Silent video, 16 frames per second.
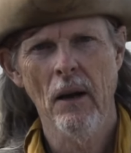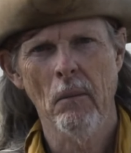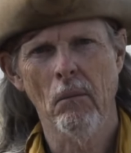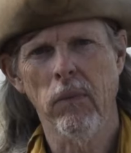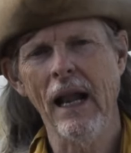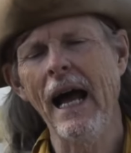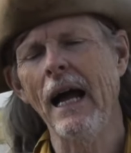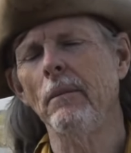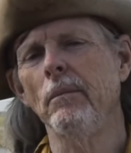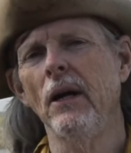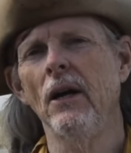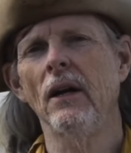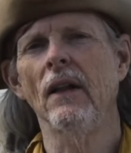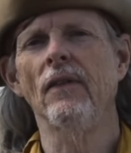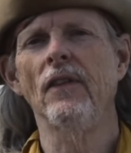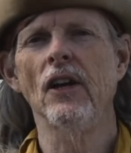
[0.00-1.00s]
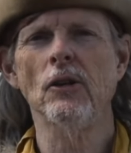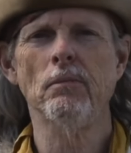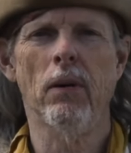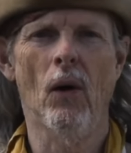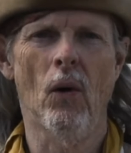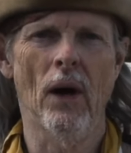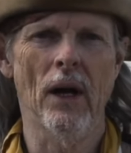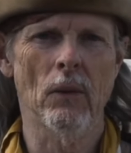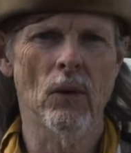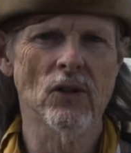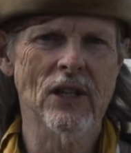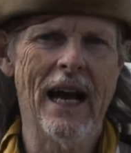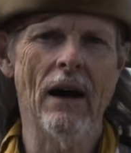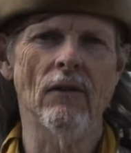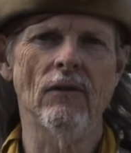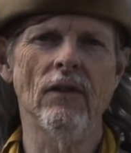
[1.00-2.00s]
Blackbeard at this point was
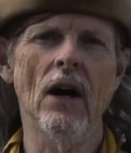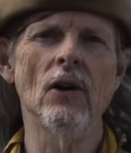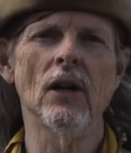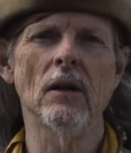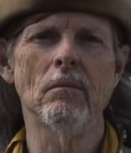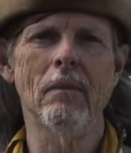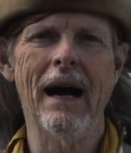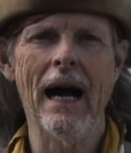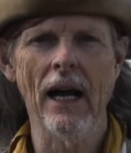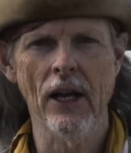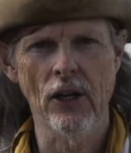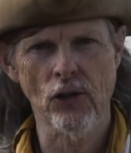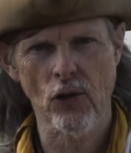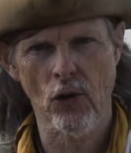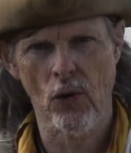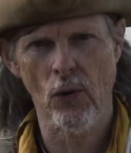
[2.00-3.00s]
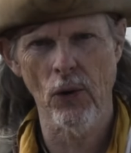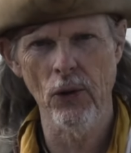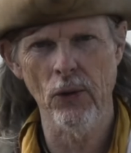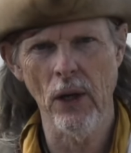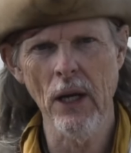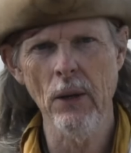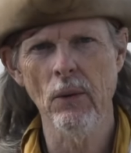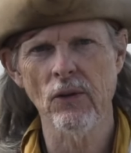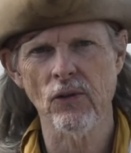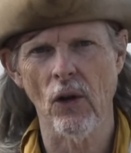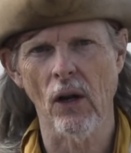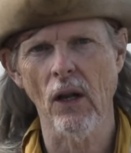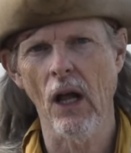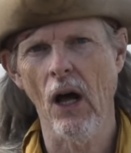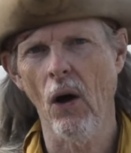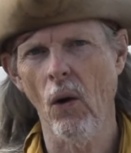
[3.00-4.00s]
outvoted by his crew. He was the
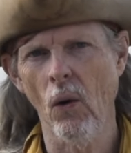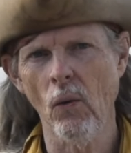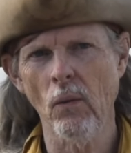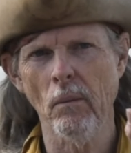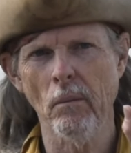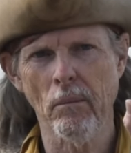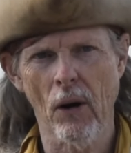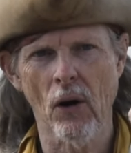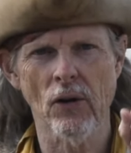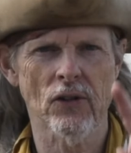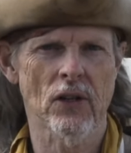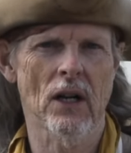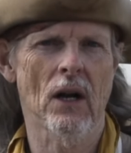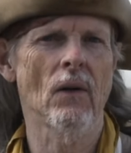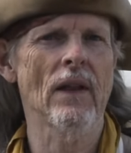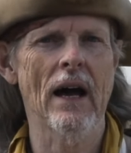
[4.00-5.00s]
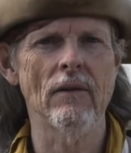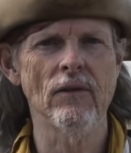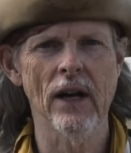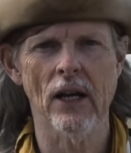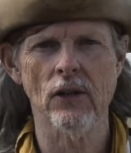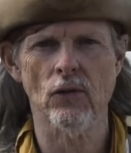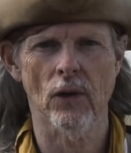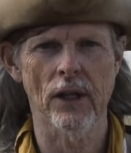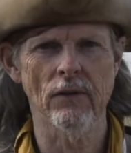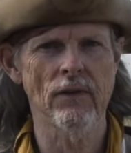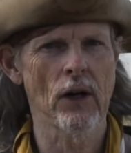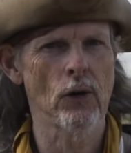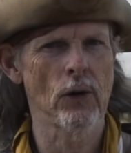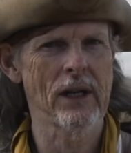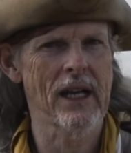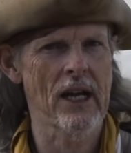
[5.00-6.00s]
lone person on that vessel that
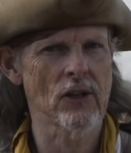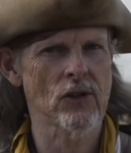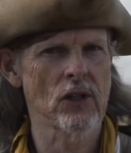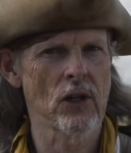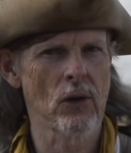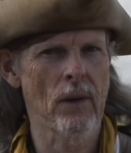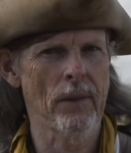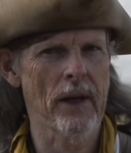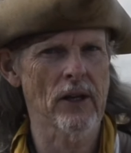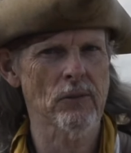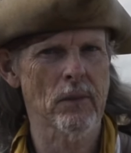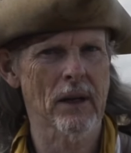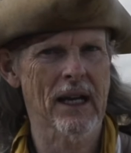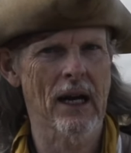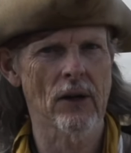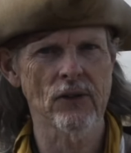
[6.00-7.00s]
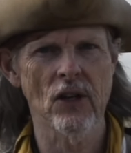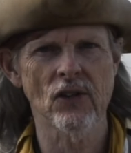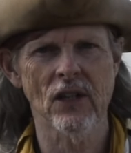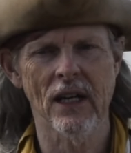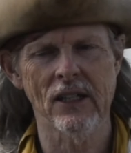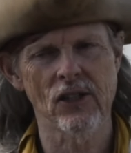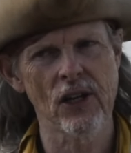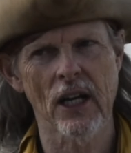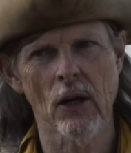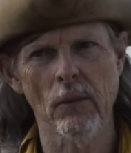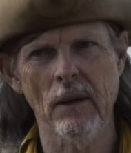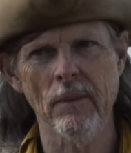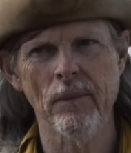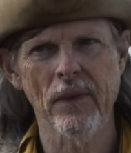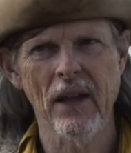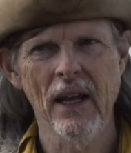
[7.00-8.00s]
voted against doing this because he said,
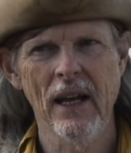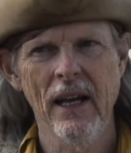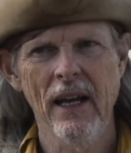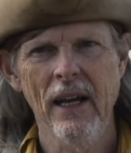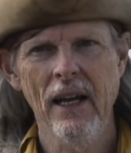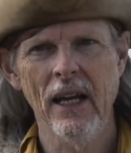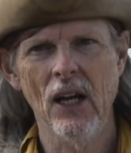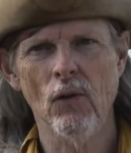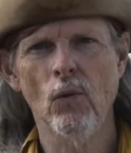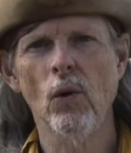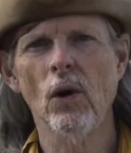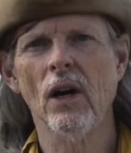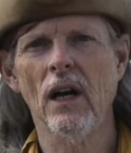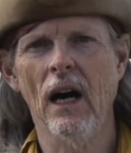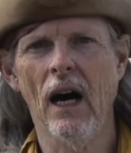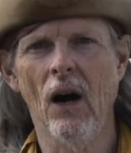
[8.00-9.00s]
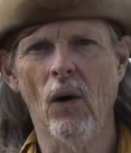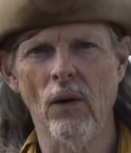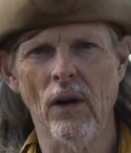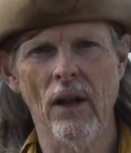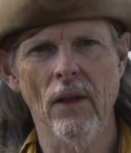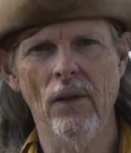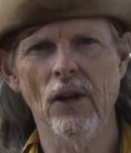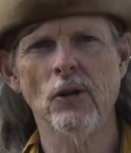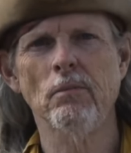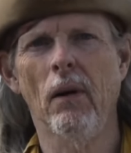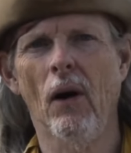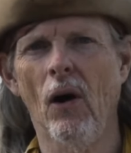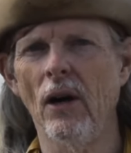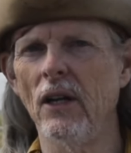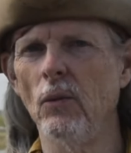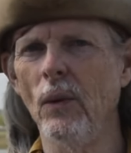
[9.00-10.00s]
gentlemen, if we're caught, this
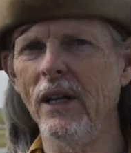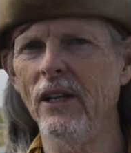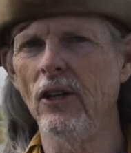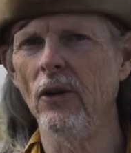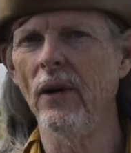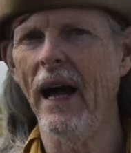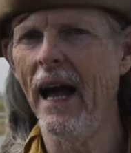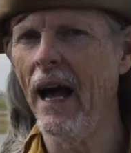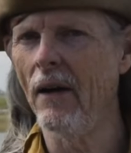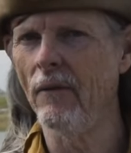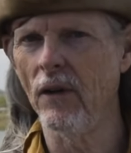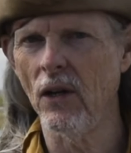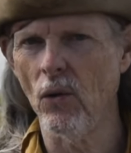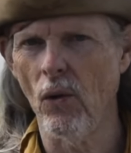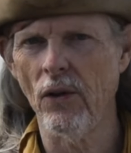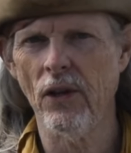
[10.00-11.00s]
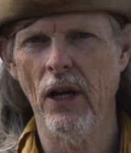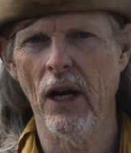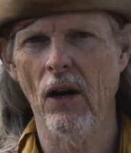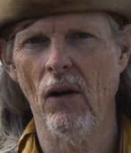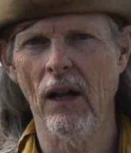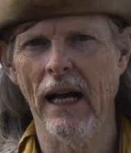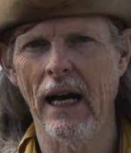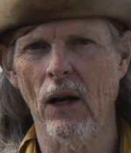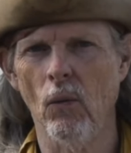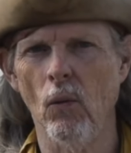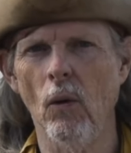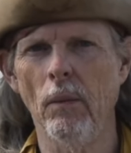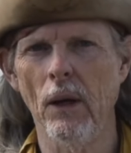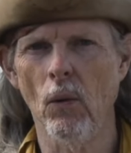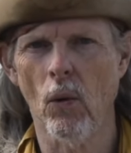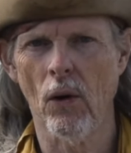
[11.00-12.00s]
pardon we do have in North Carolina will
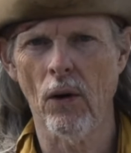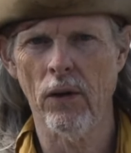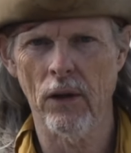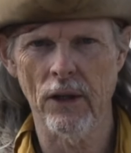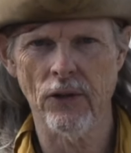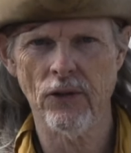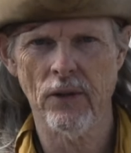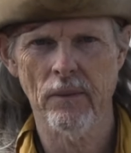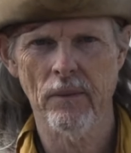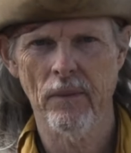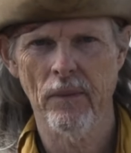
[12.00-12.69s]
be worthless.